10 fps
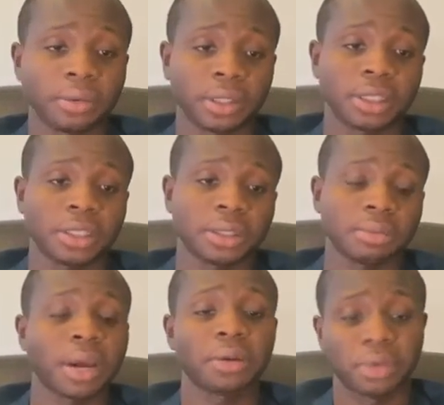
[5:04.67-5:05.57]
which is
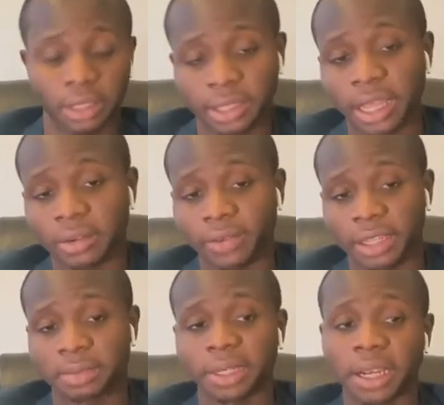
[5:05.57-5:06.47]
my real estate
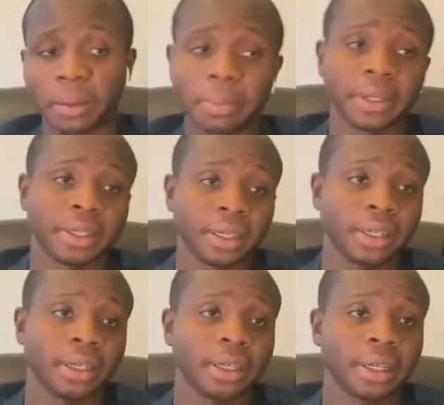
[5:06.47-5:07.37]
investment company.
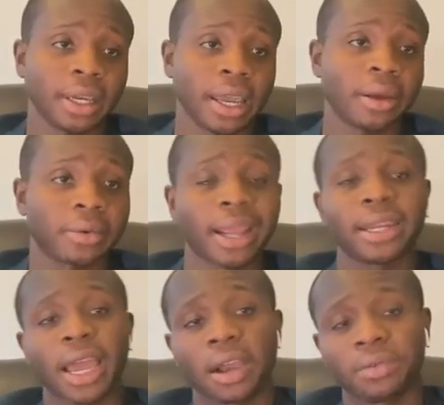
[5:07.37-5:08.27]
And right
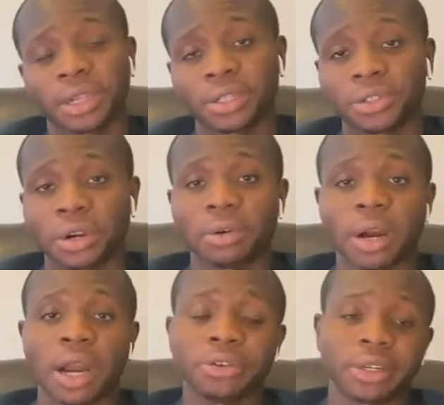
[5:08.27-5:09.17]
now we control
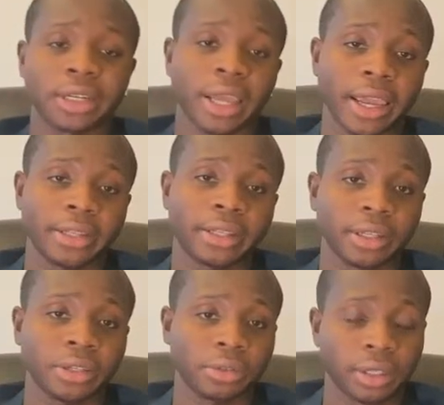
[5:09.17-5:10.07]

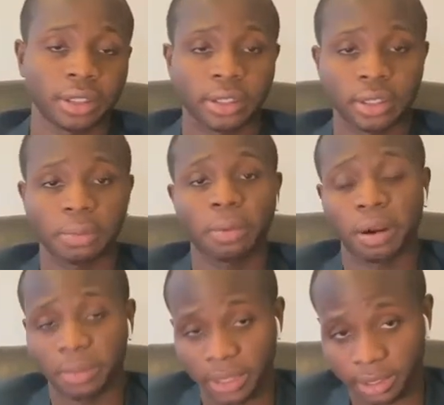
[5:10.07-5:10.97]
118 units,
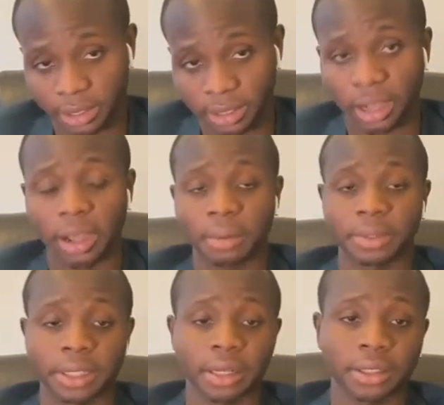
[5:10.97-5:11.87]
apartments,
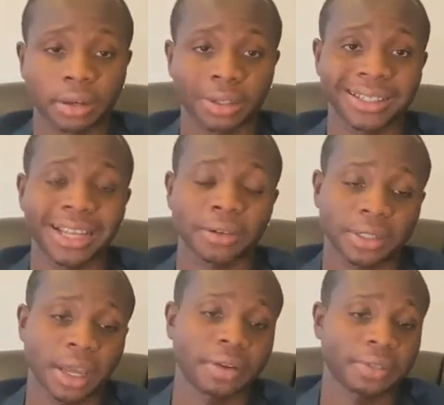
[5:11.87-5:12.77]
essentially on the south
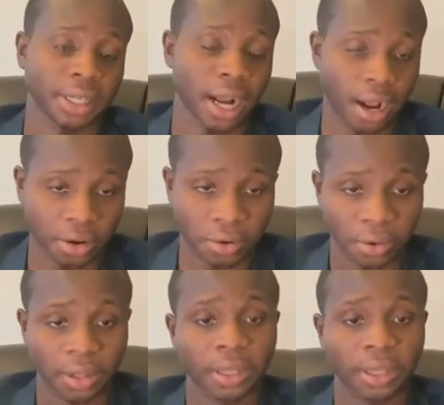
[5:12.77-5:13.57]
side of Chicago,